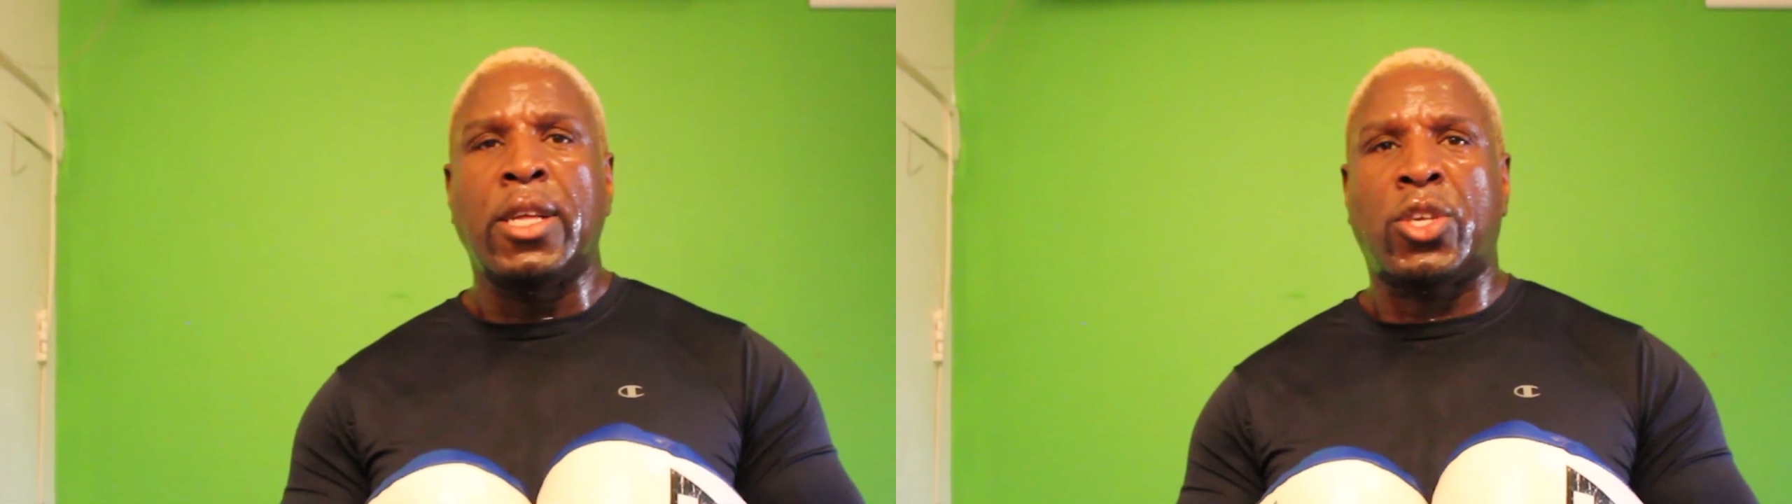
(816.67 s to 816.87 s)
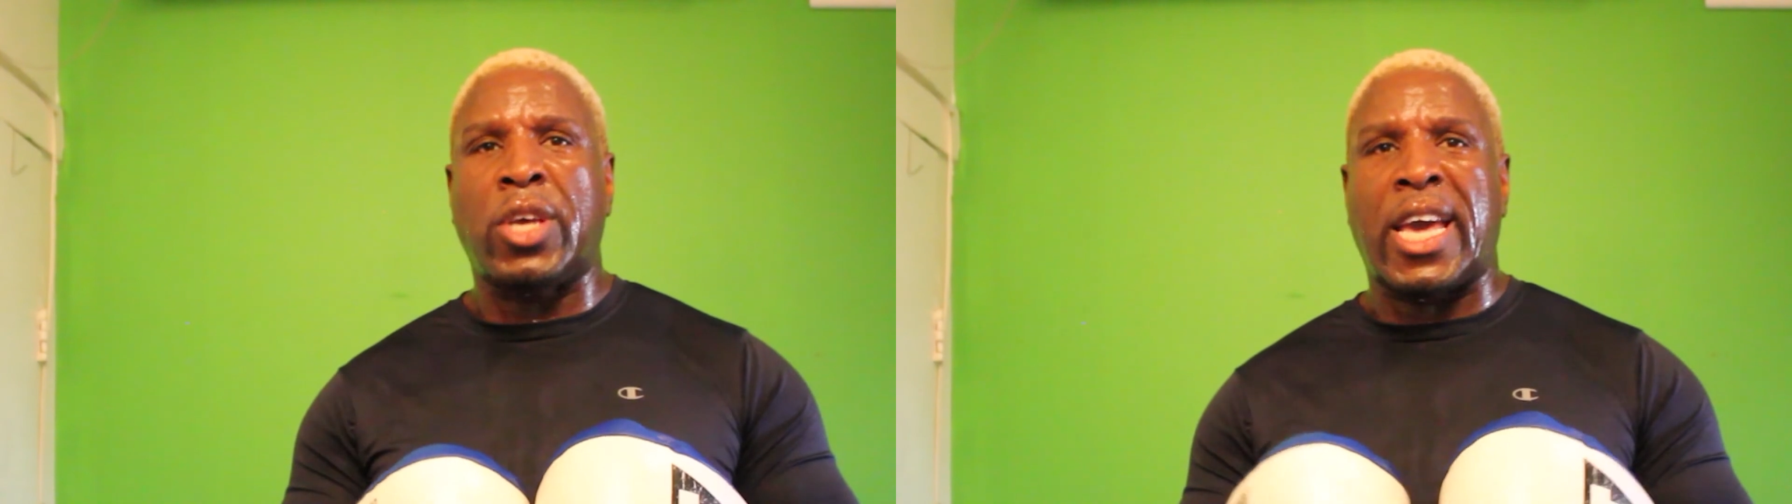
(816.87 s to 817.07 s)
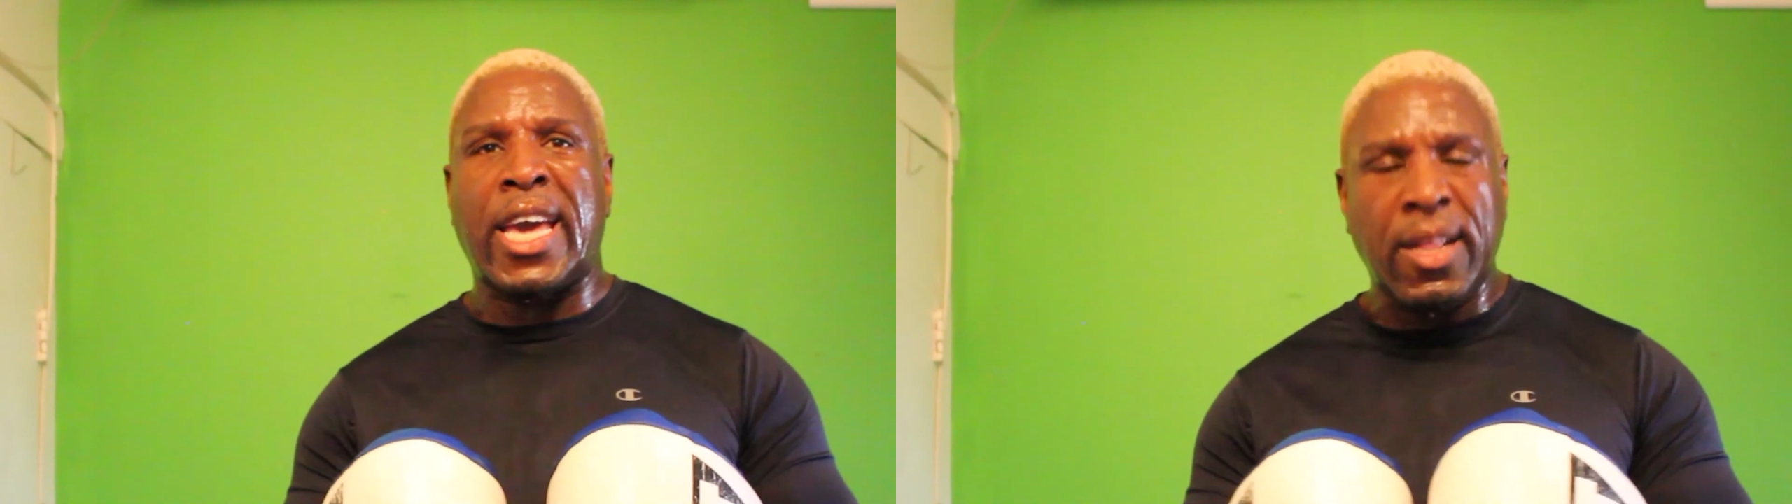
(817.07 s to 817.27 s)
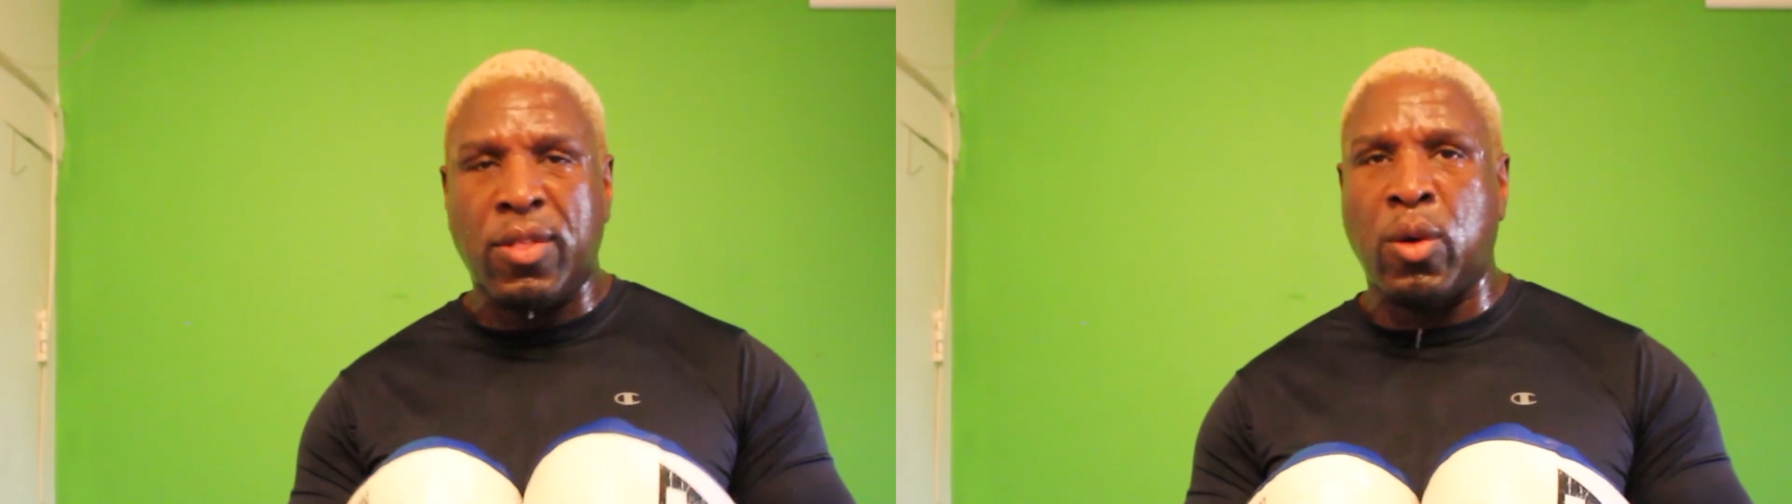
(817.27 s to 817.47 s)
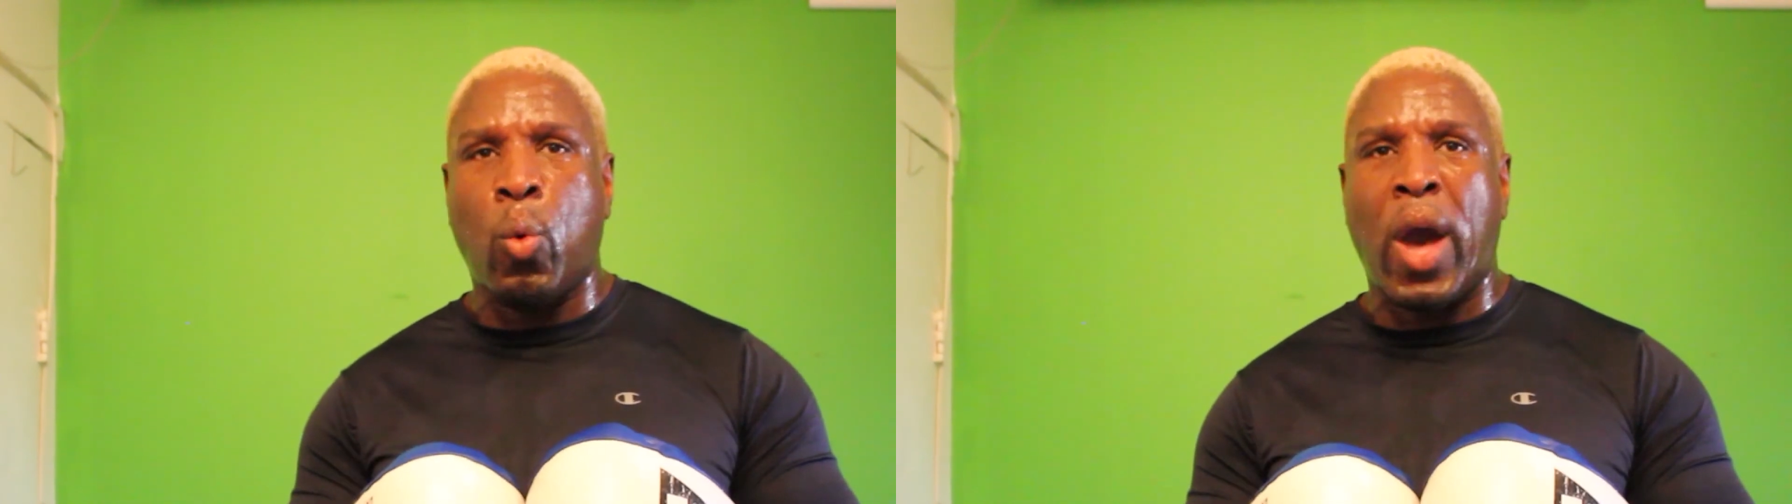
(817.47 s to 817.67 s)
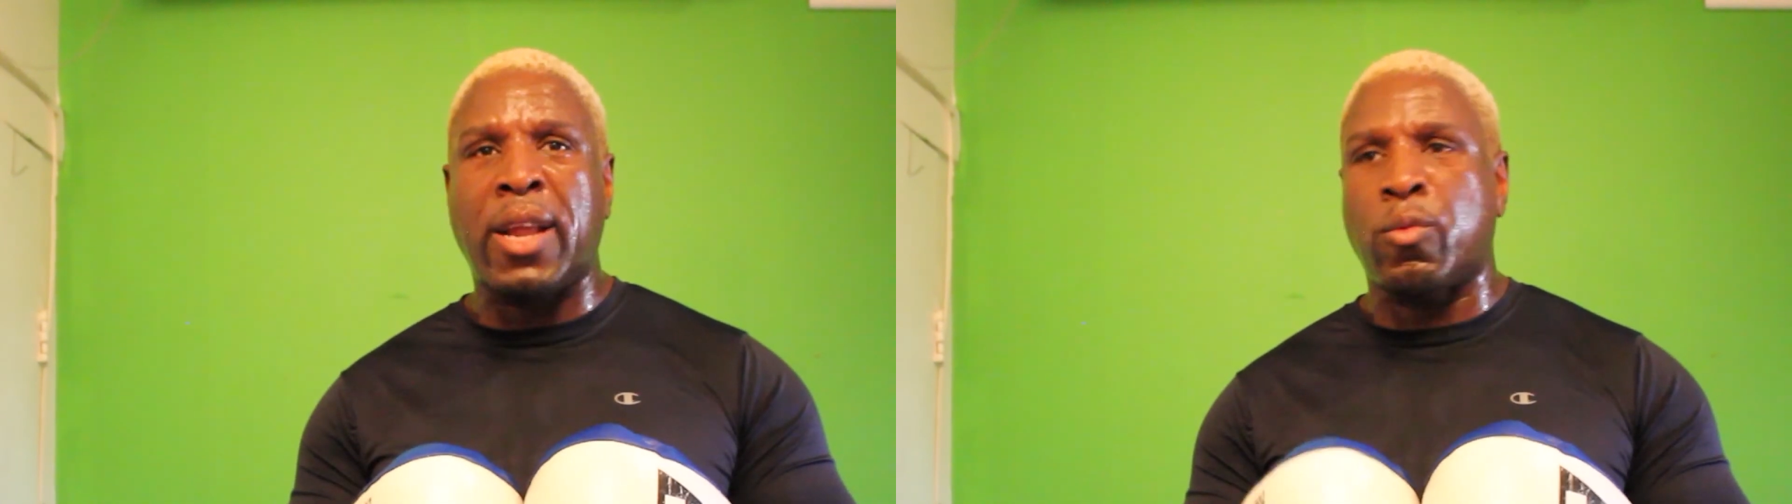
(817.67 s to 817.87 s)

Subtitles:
to hit the weight